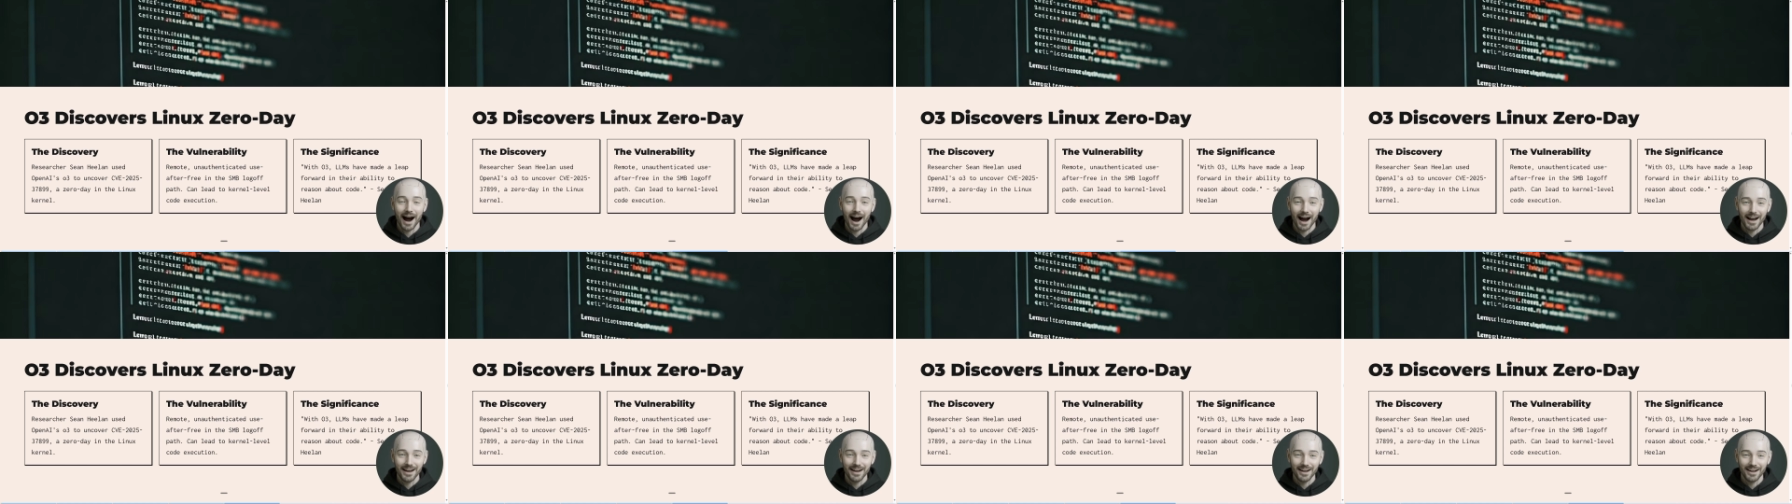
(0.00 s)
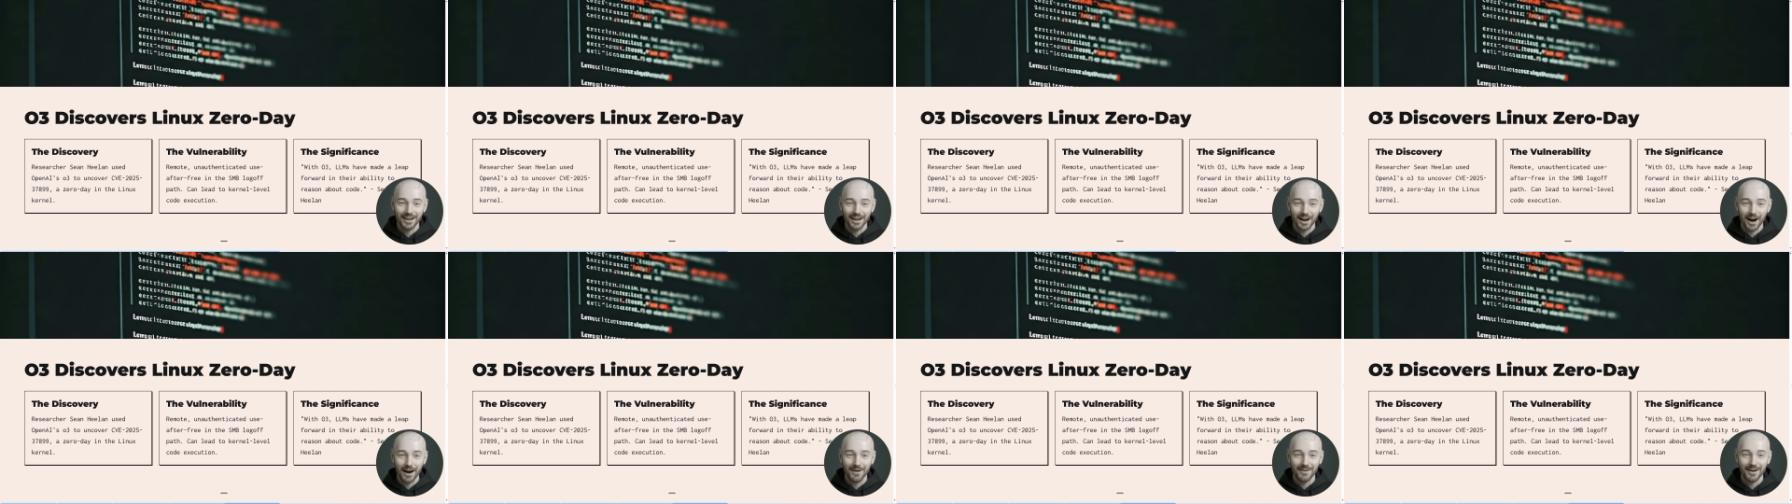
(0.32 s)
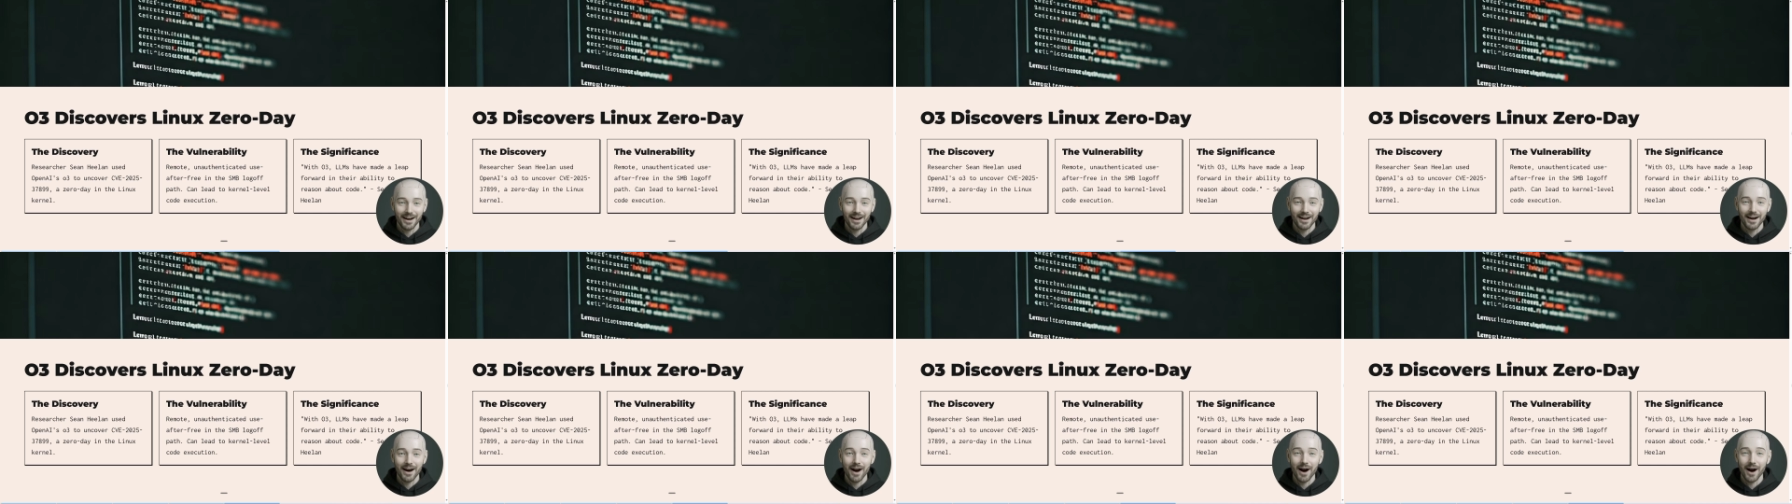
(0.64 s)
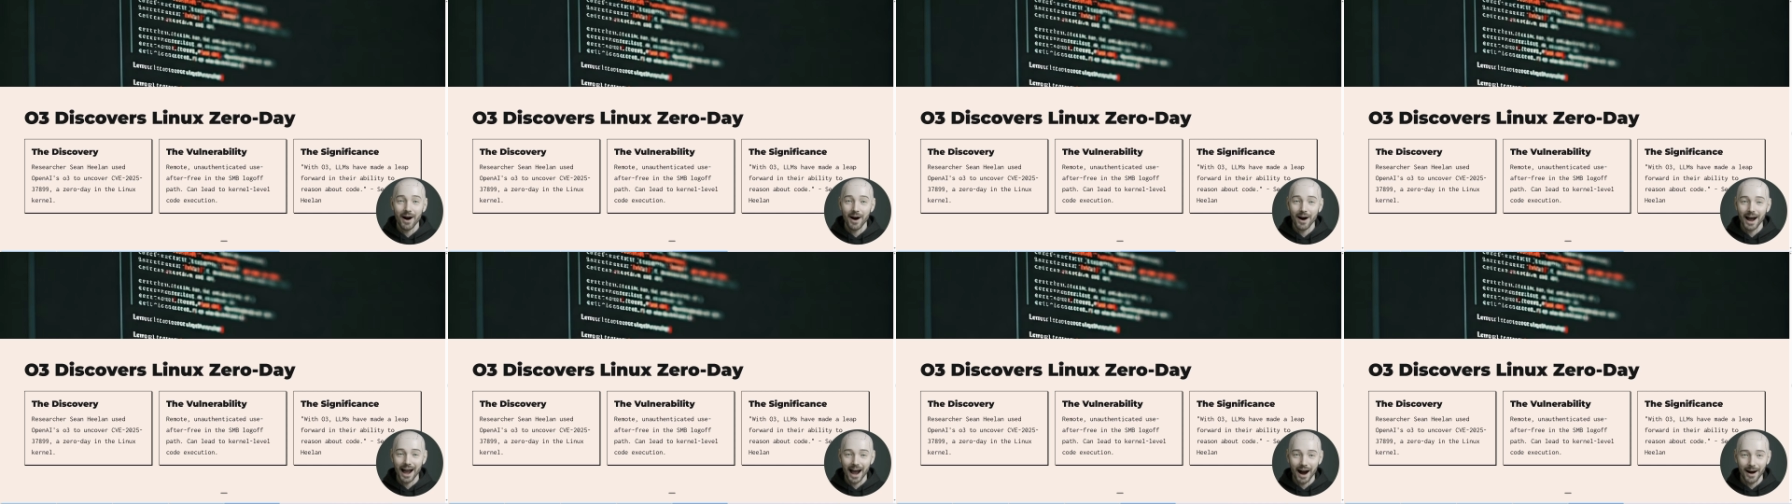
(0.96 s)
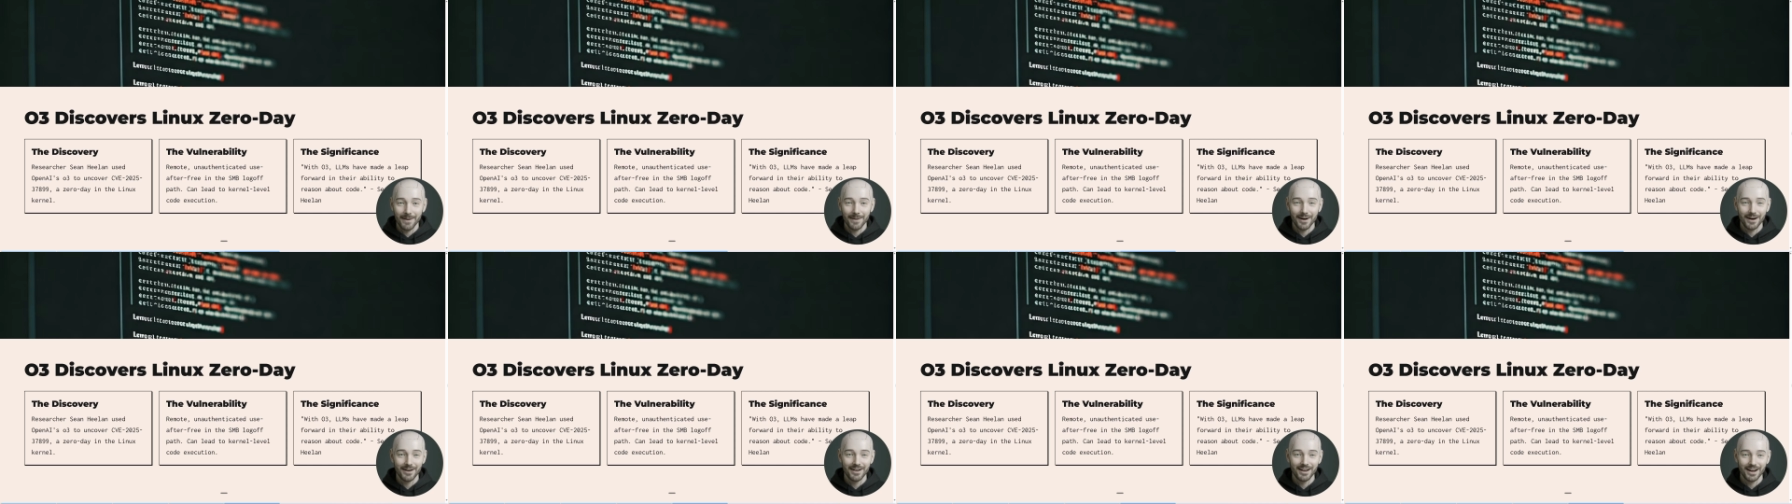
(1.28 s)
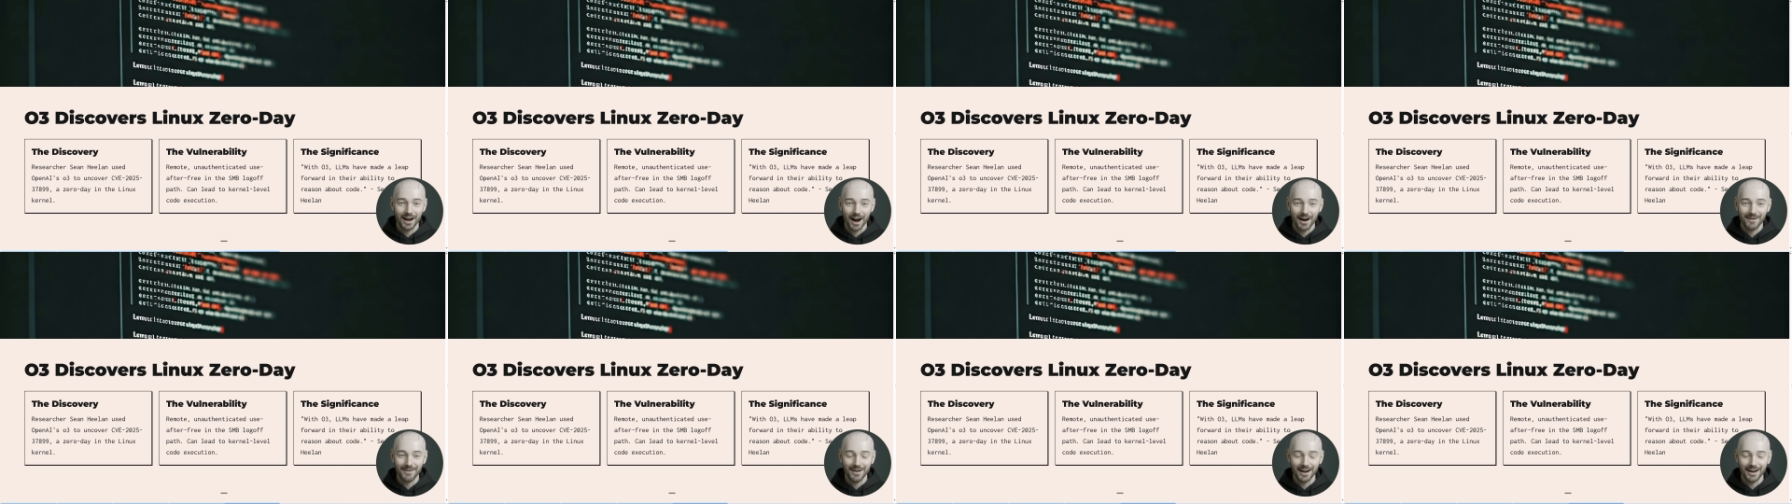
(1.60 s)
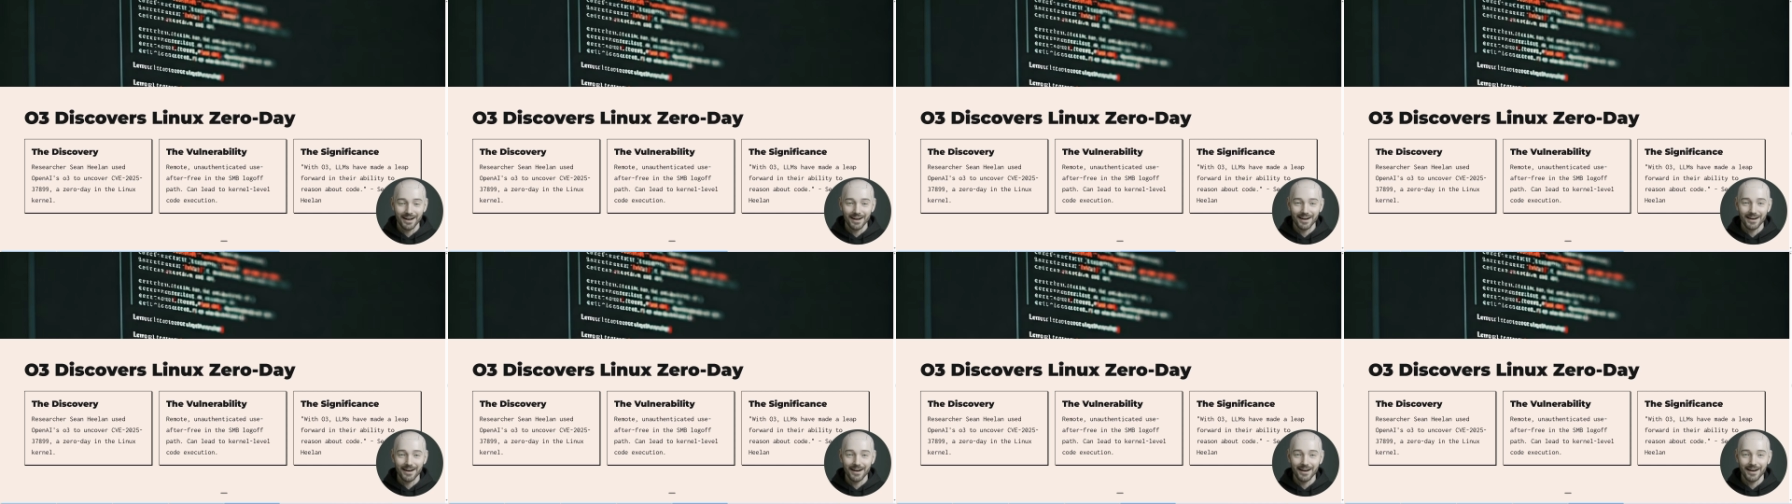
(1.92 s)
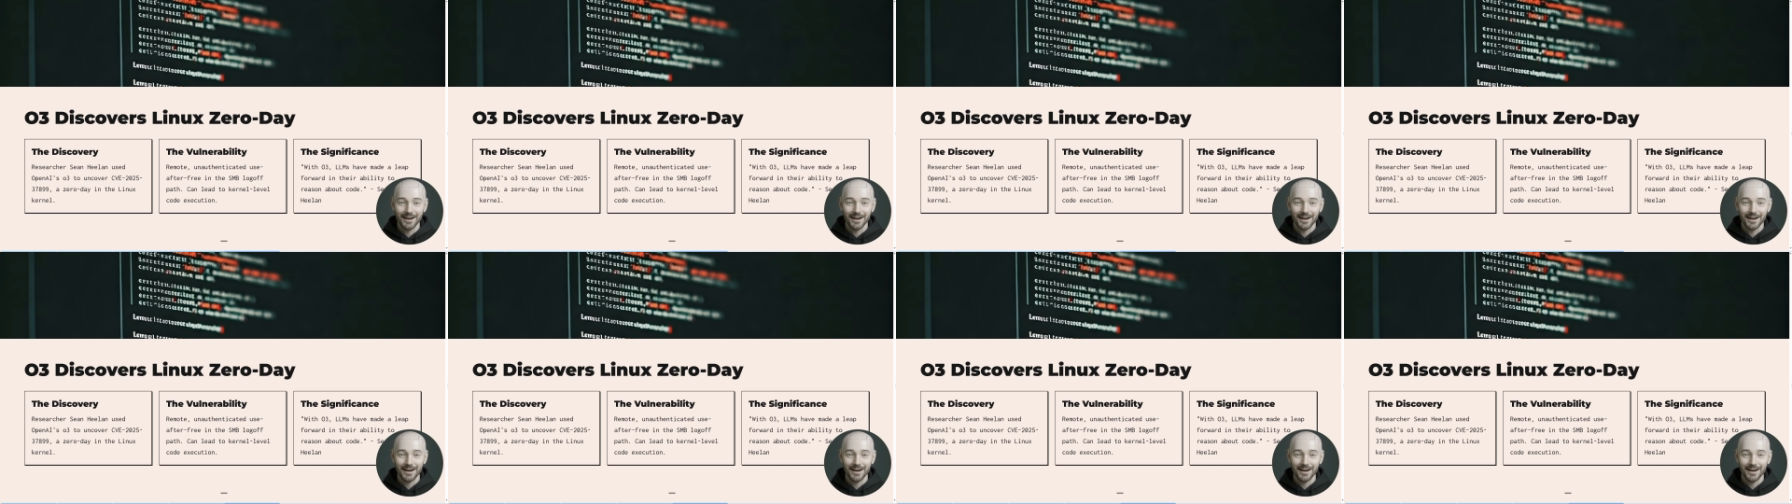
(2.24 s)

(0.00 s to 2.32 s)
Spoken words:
either solve it or help you solve it."